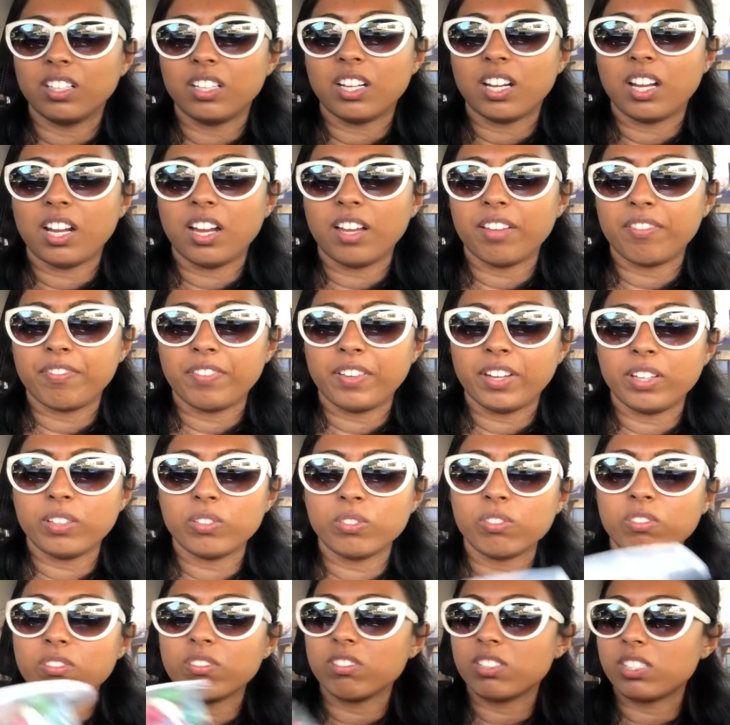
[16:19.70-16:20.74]
I
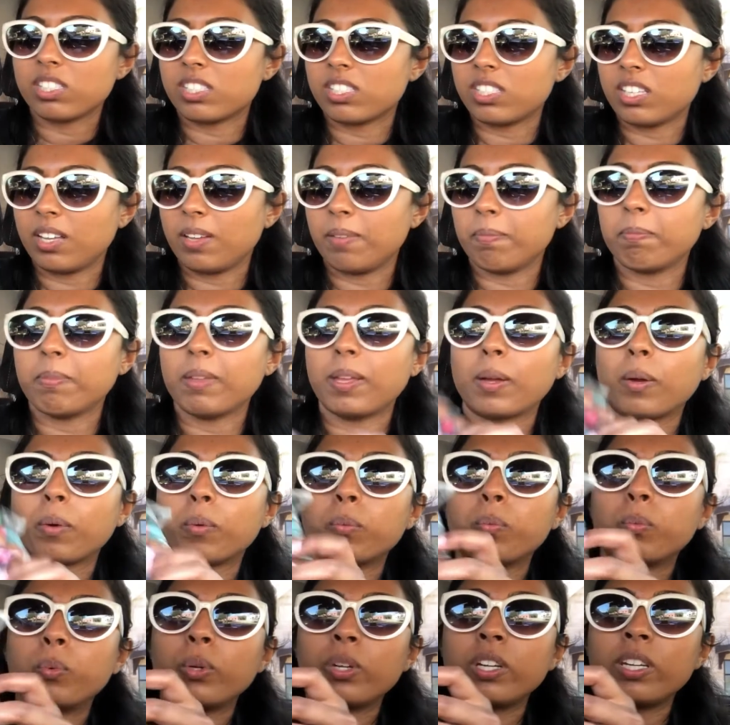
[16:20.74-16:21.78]
found some
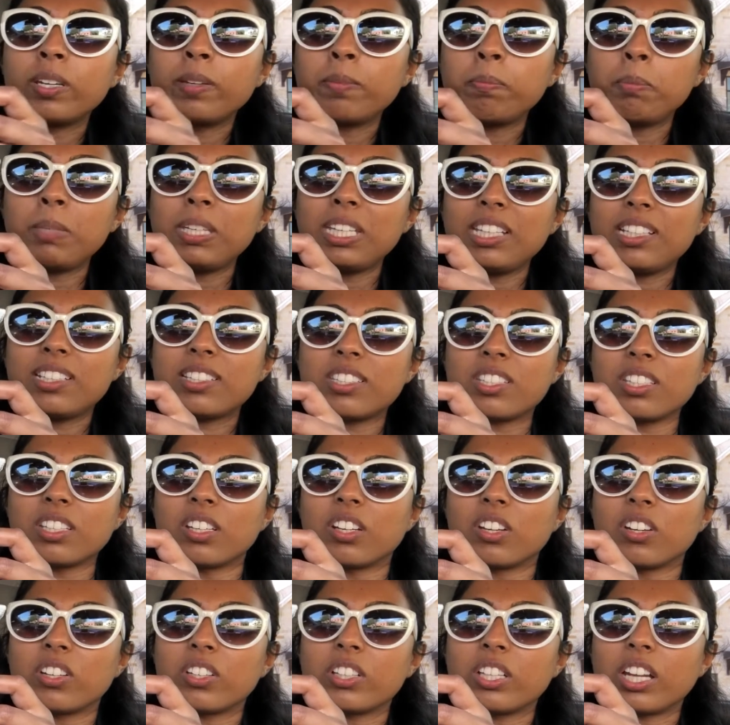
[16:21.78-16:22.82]
wooden beads
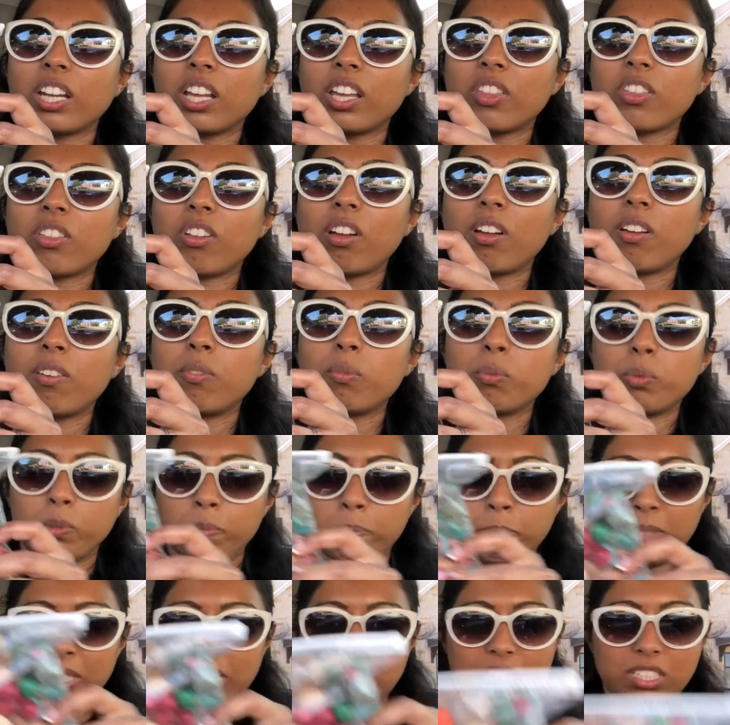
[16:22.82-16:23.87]
here that I thought would
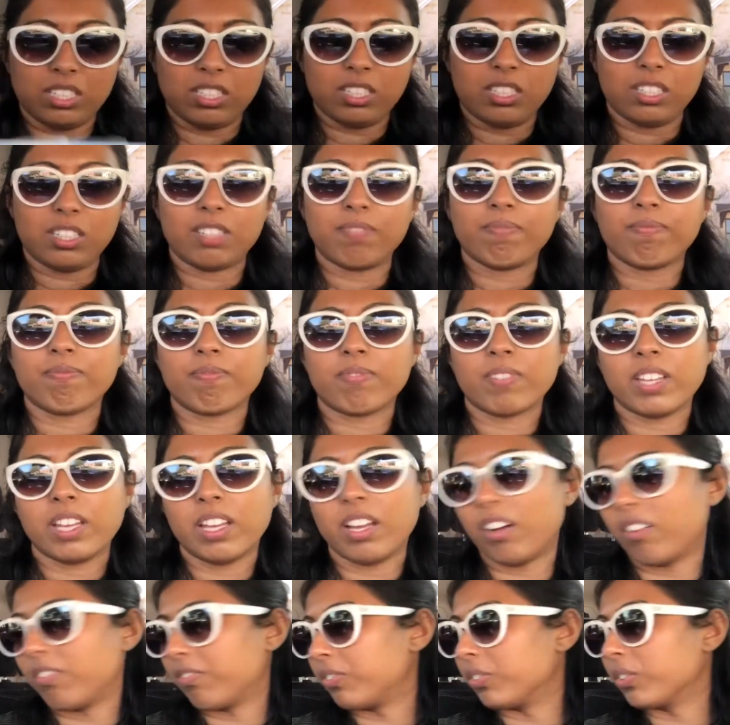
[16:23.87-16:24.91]
be
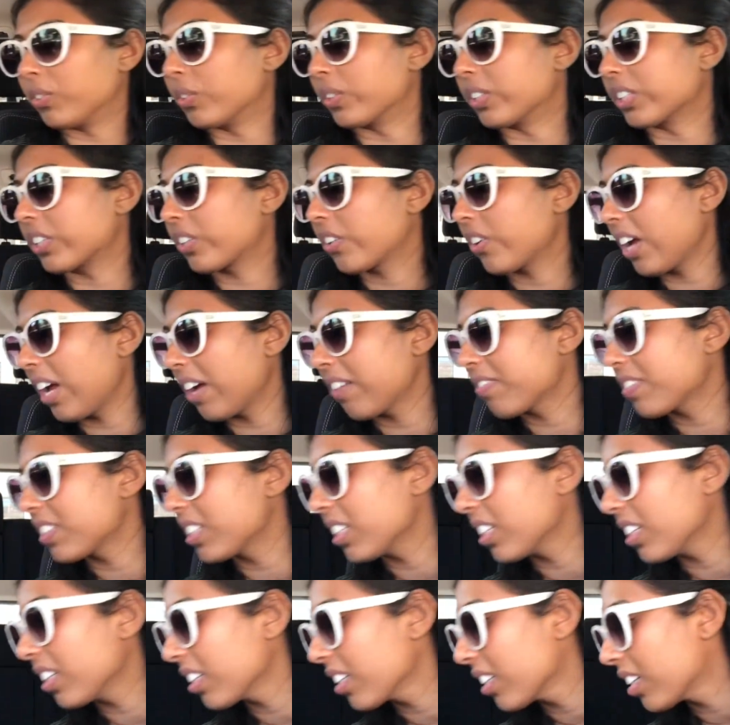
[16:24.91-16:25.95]
helpful in
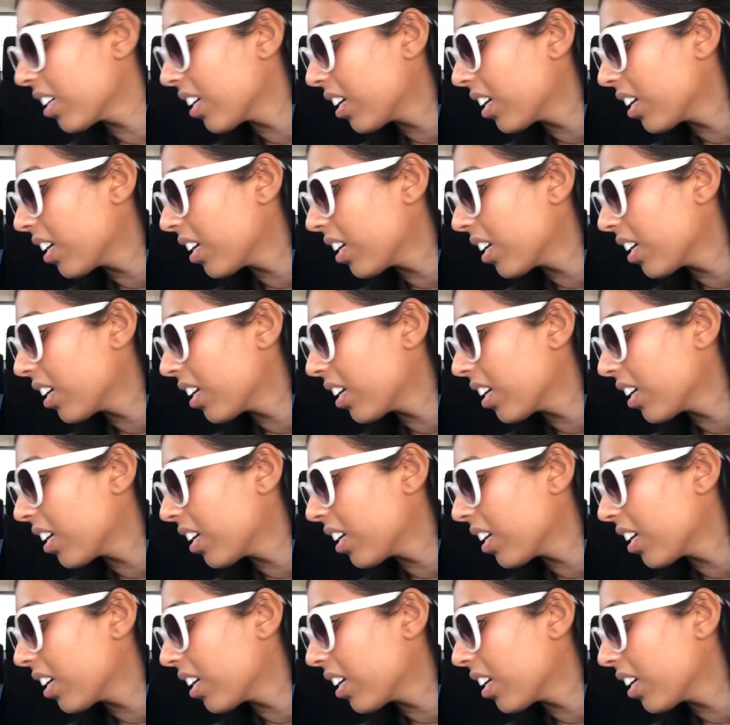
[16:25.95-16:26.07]
crafting.